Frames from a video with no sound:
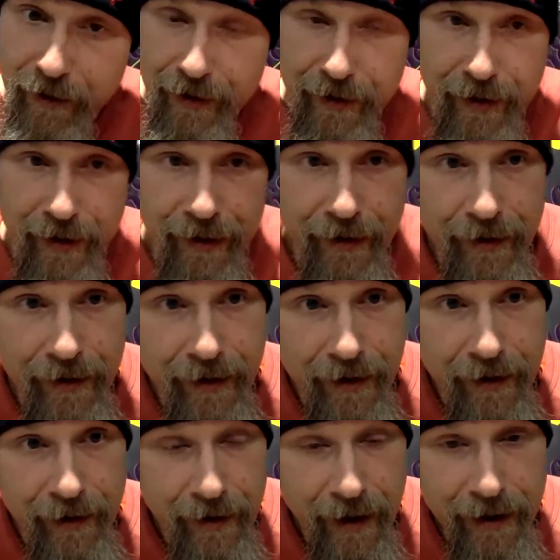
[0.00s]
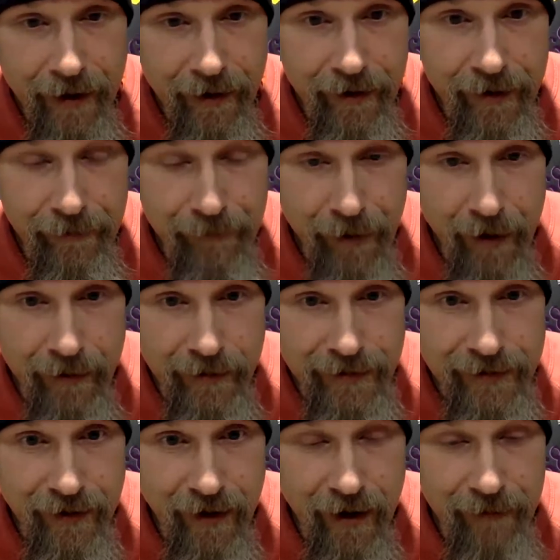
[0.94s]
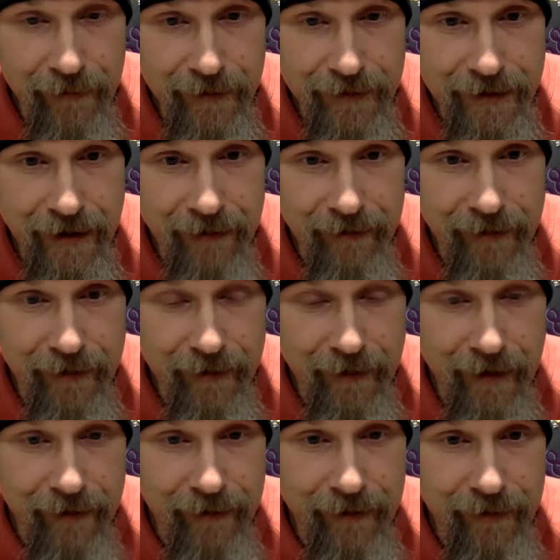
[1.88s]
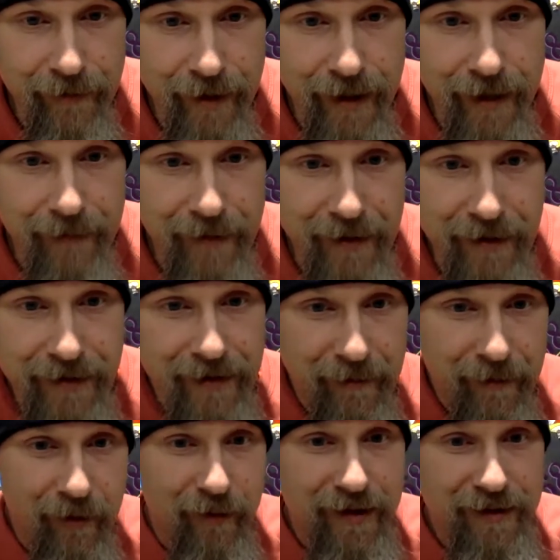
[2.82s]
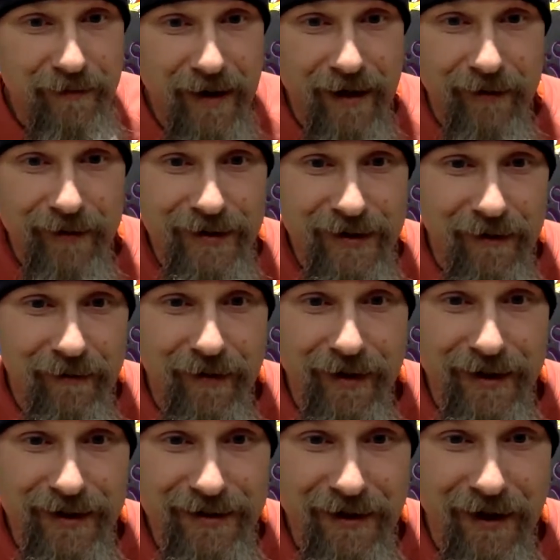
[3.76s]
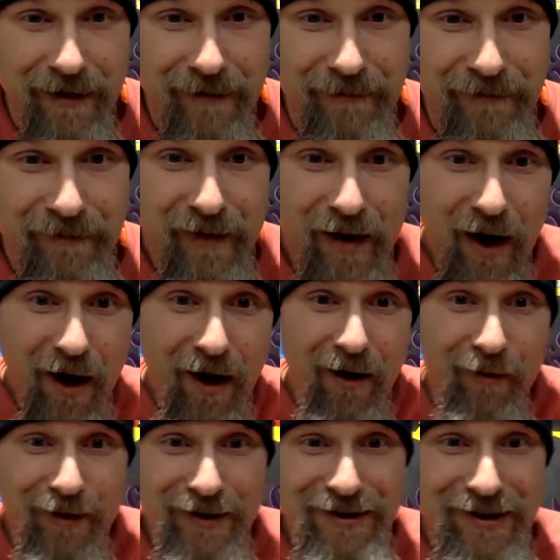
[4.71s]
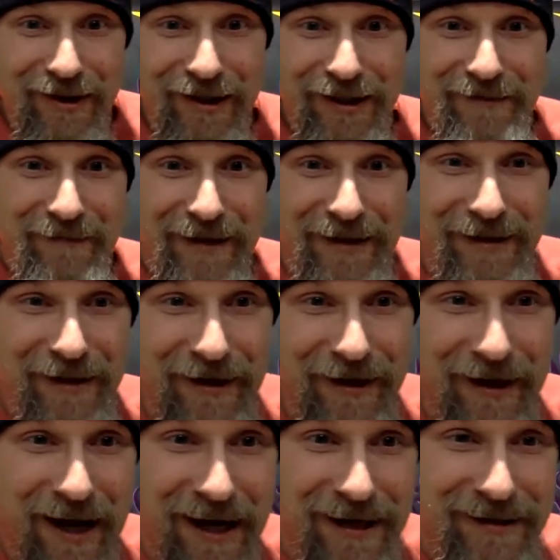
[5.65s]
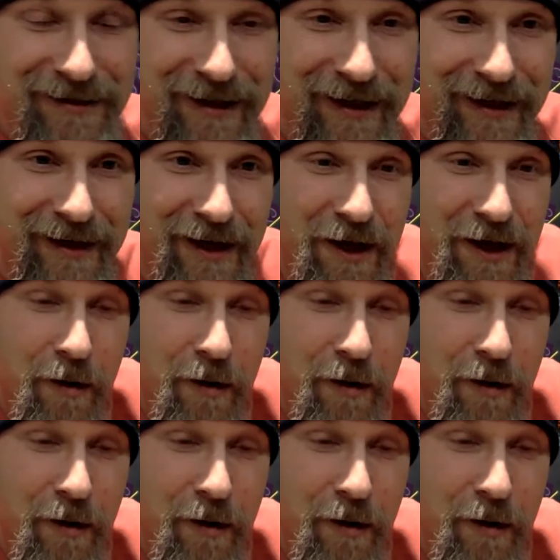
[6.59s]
to the post office every week because I'm always mailing somebody something. Oh, which leads me to the next thing.